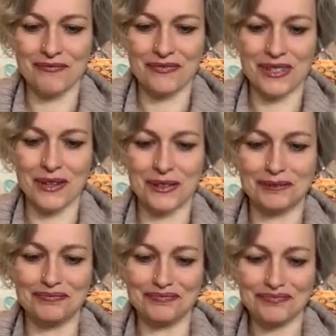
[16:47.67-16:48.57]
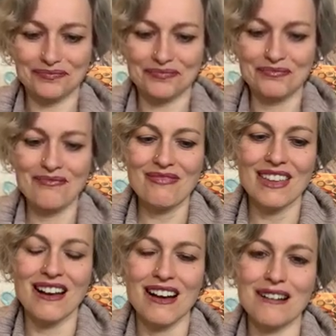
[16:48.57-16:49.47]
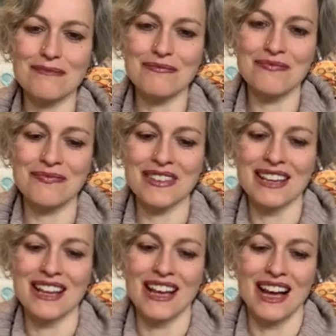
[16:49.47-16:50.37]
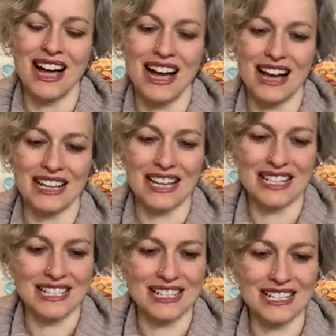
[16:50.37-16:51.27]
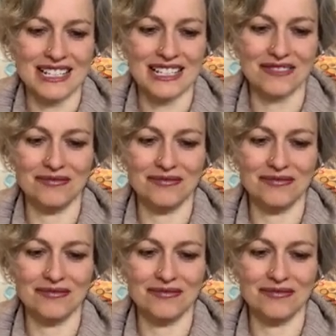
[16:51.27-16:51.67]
So I guess